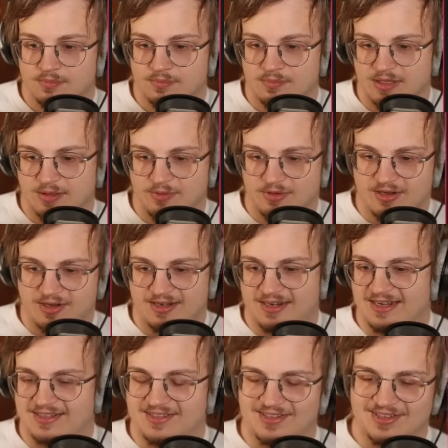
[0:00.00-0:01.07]
It would
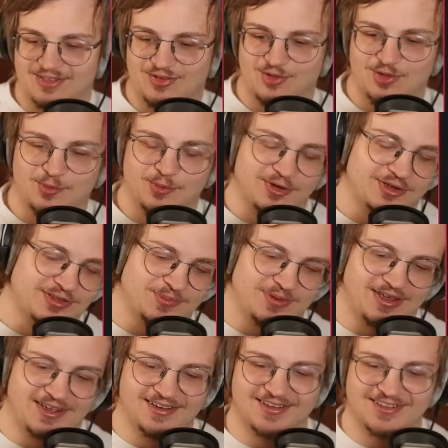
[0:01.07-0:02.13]
contest this for the worst
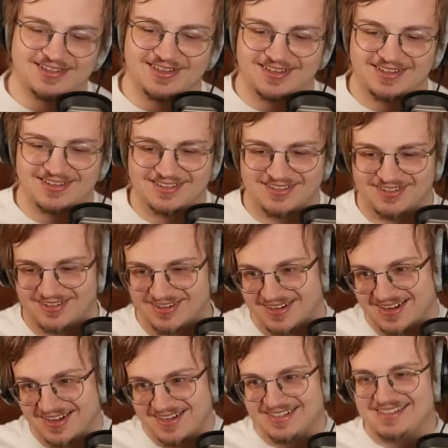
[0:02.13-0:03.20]
play in Nuzlocke like history.
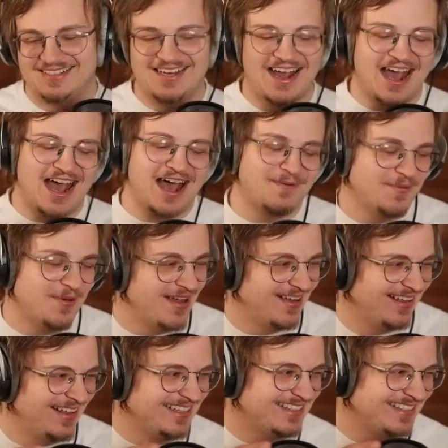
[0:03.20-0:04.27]
Stop!
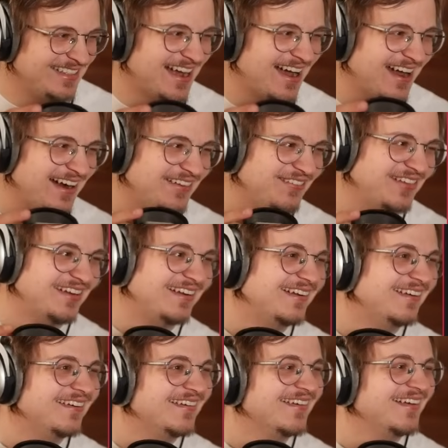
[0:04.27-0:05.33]
it's not even...
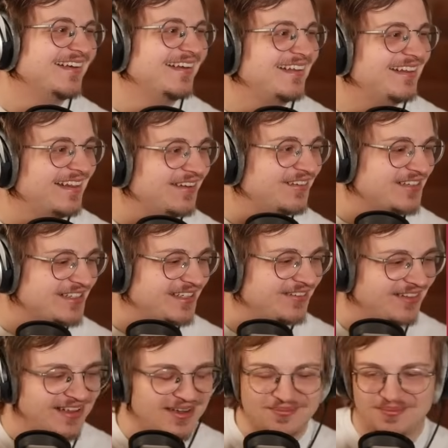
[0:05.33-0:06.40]
That wasn't
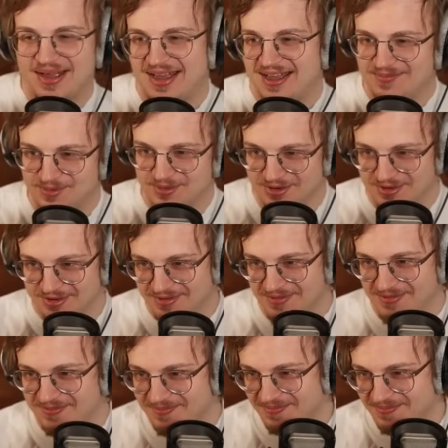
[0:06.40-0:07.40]
even that bad, bro.